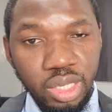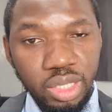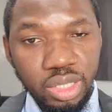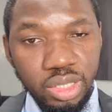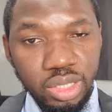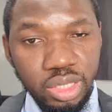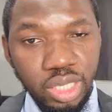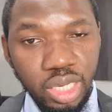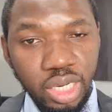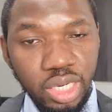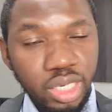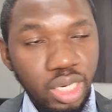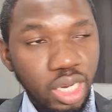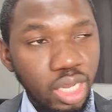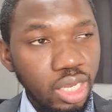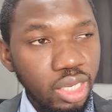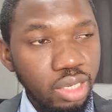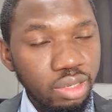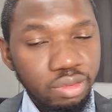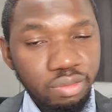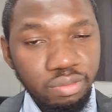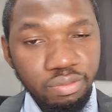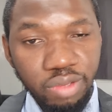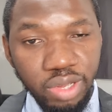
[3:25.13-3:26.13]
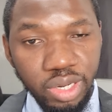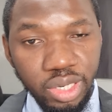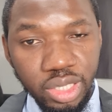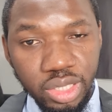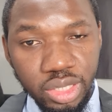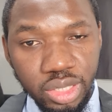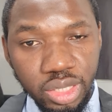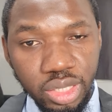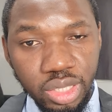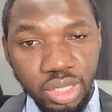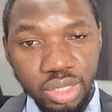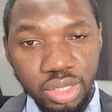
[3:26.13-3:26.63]
there are
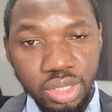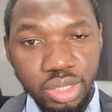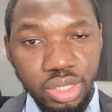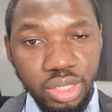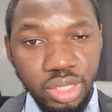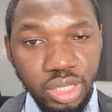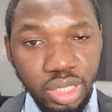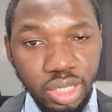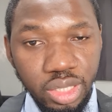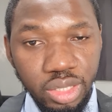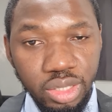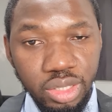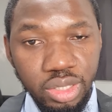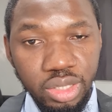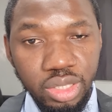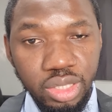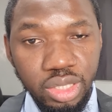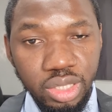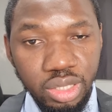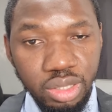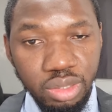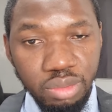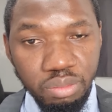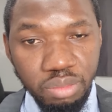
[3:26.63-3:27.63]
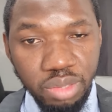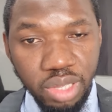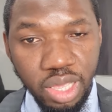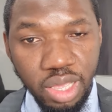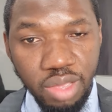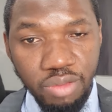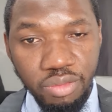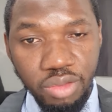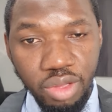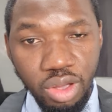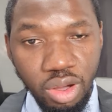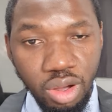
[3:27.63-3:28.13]
variations in the
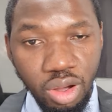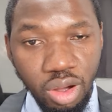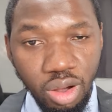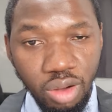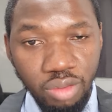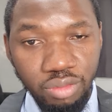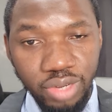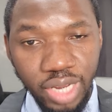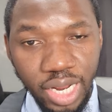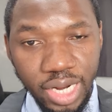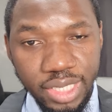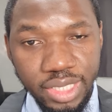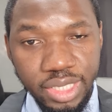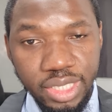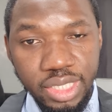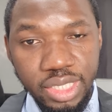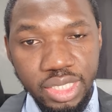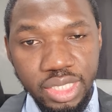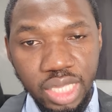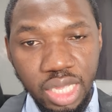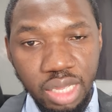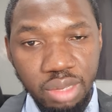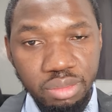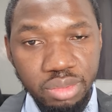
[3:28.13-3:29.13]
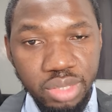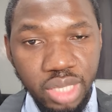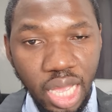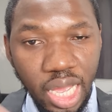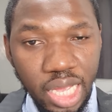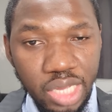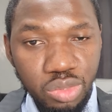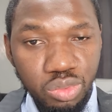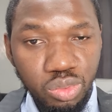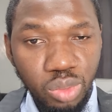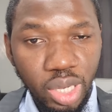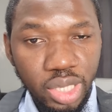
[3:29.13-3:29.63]
behavior of that systems
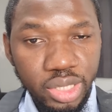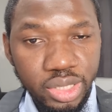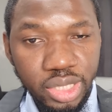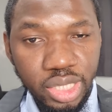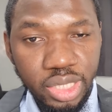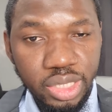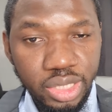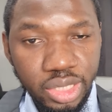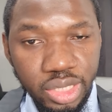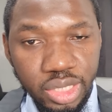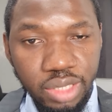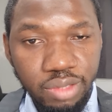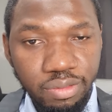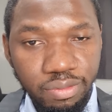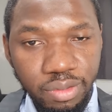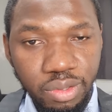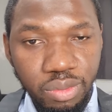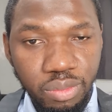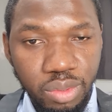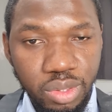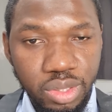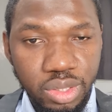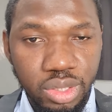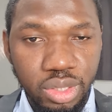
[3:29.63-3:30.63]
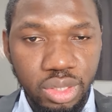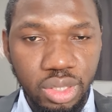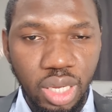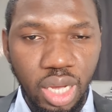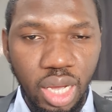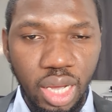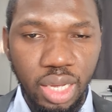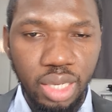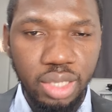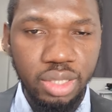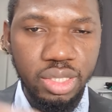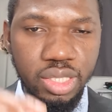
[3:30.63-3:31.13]
as we are changing the frequency,
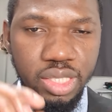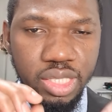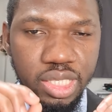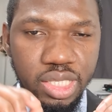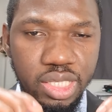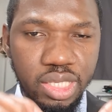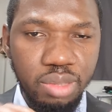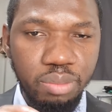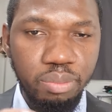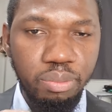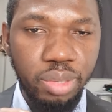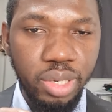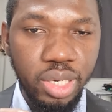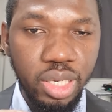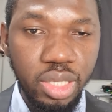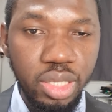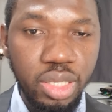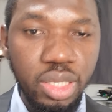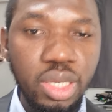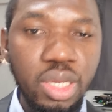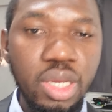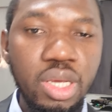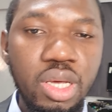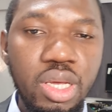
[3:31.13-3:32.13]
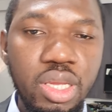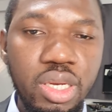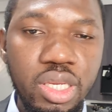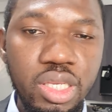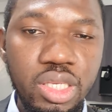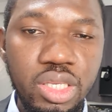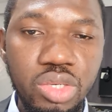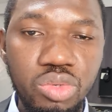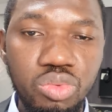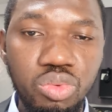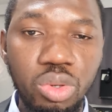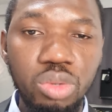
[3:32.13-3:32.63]
and simply
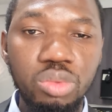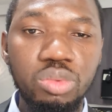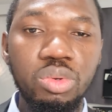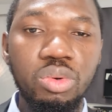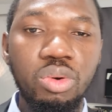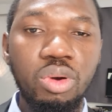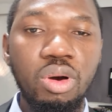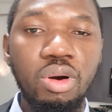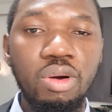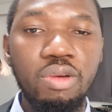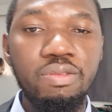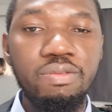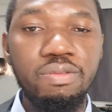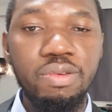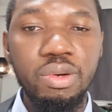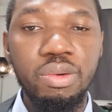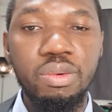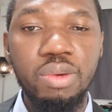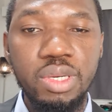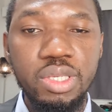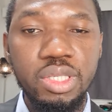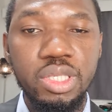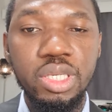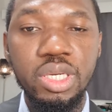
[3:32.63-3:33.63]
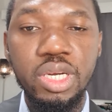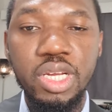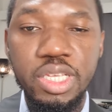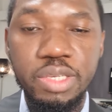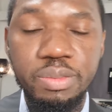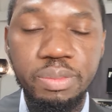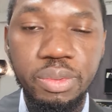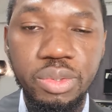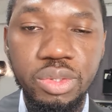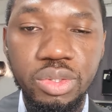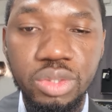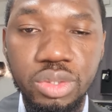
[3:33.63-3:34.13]
this is what we call frequency
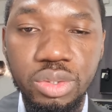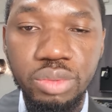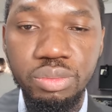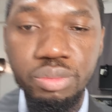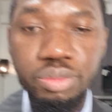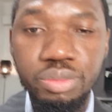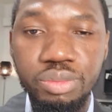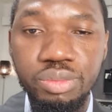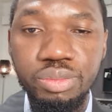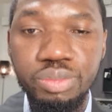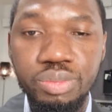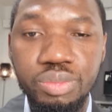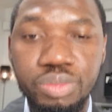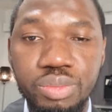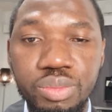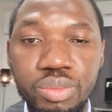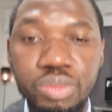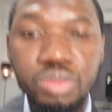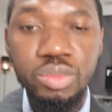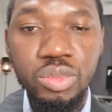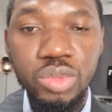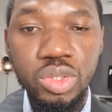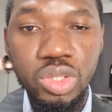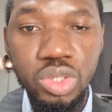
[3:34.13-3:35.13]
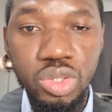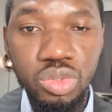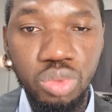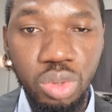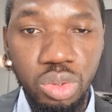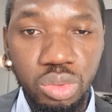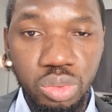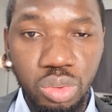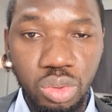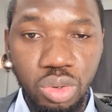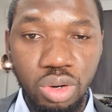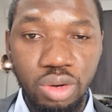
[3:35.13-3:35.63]
response. This is
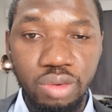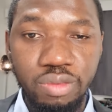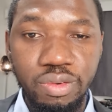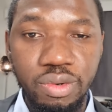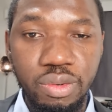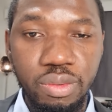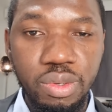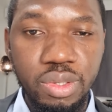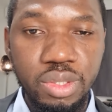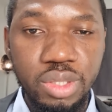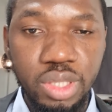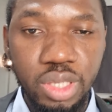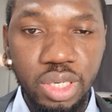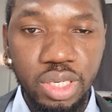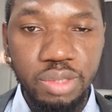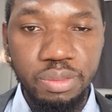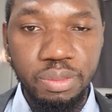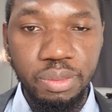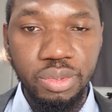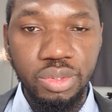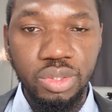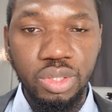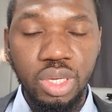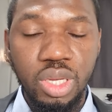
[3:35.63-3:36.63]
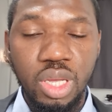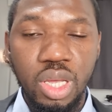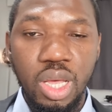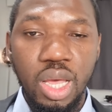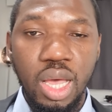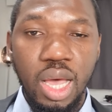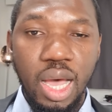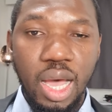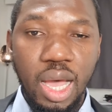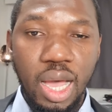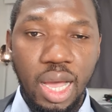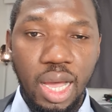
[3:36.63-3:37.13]
what we call frequency response.
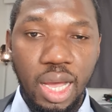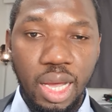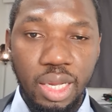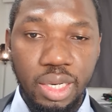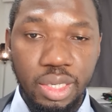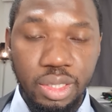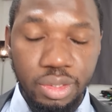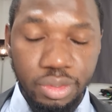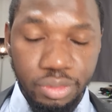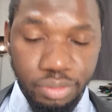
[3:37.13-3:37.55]
And